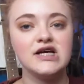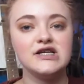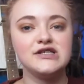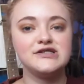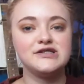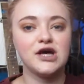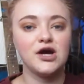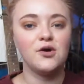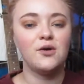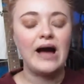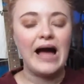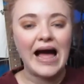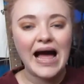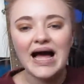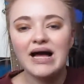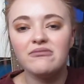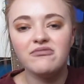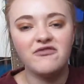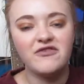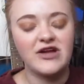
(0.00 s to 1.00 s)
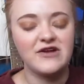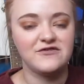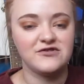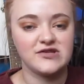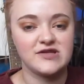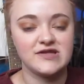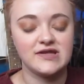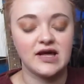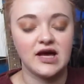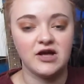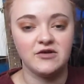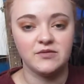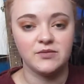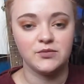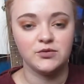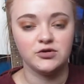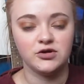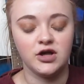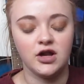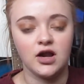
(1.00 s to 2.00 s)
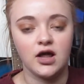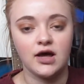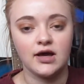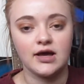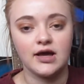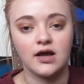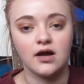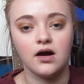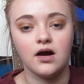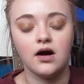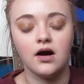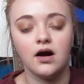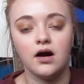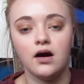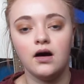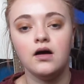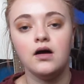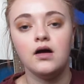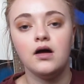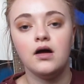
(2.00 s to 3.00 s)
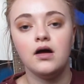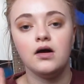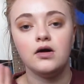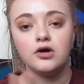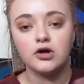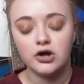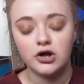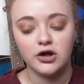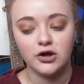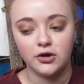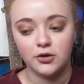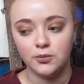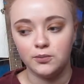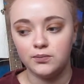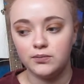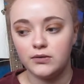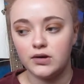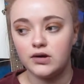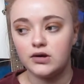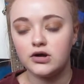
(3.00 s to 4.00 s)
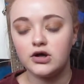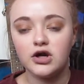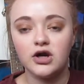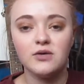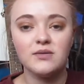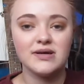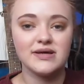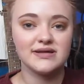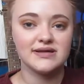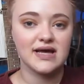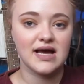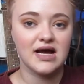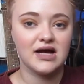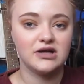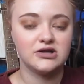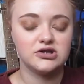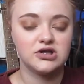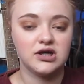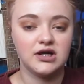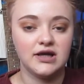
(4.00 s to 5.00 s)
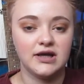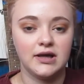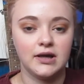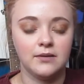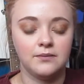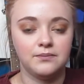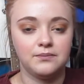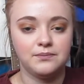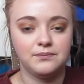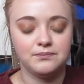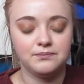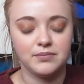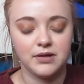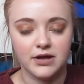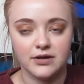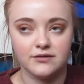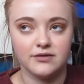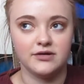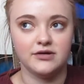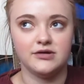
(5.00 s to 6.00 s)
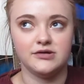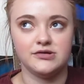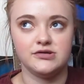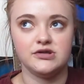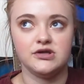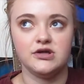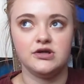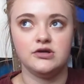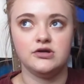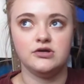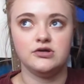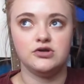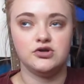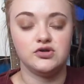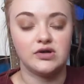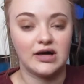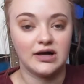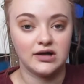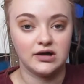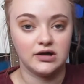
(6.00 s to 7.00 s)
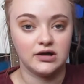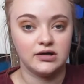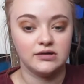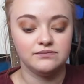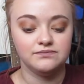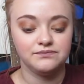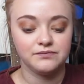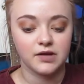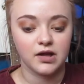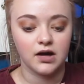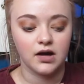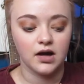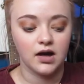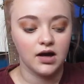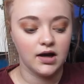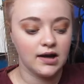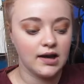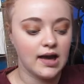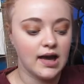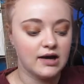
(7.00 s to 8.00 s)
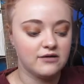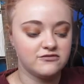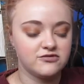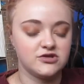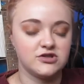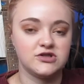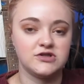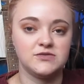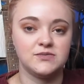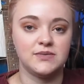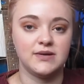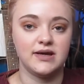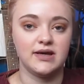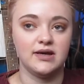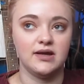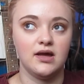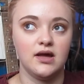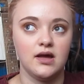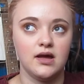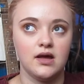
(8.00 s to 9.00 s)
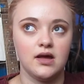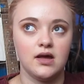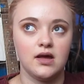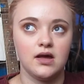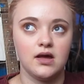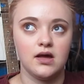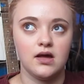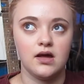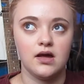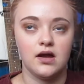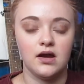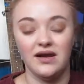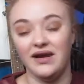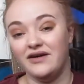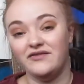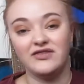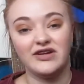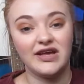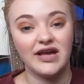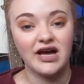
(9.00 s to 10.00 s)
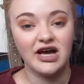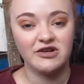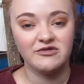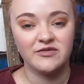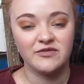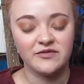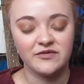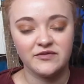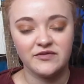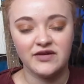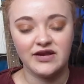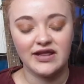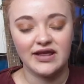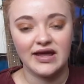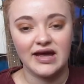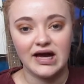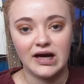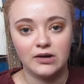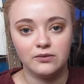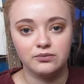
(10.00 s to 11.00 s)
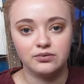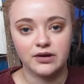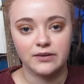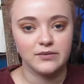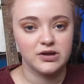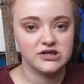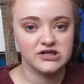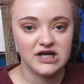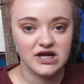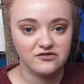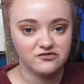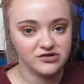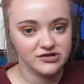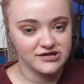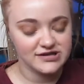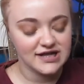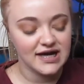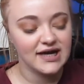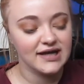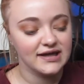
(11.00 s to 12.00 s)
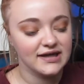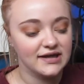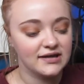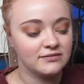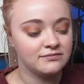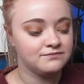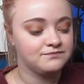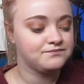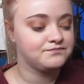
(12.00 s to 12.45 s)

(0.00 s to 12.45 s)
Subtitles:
So, app favourites that I've been really liking are Clue. Clue is actually a period tracker. I have just been loving it. I've been filling it out pretty much every day.